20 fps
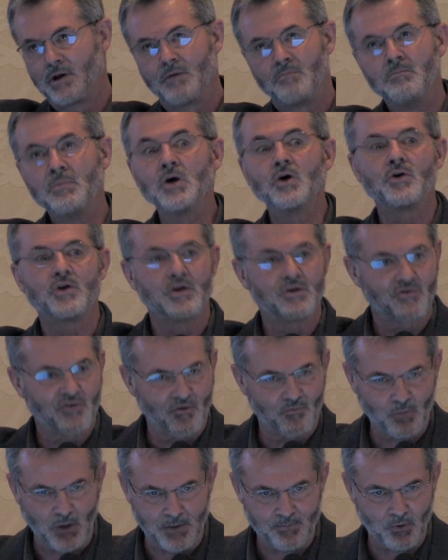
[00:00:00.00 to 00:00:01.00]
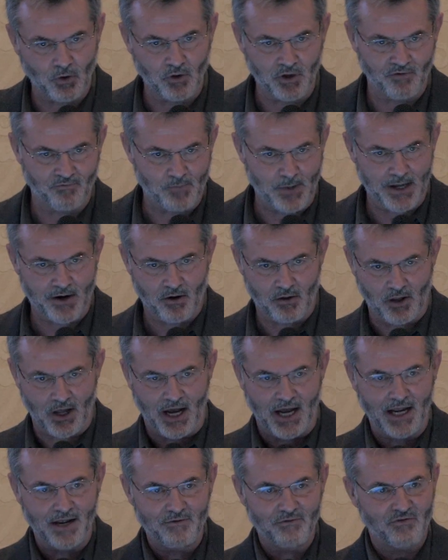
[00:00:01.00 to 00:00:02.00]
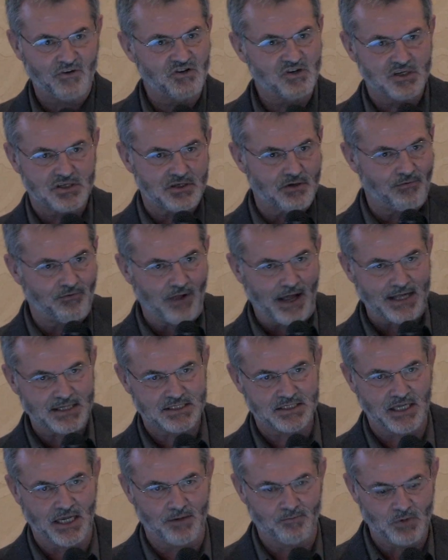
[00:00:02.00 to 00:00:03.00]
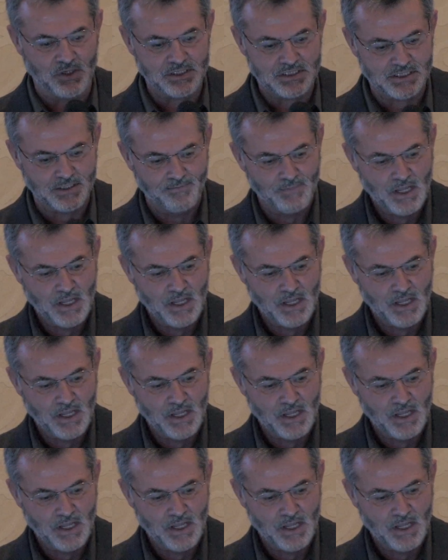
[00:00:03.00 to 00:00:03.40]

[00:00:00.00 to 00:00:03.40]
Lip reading: millions of people live better lives. Just a flat statement.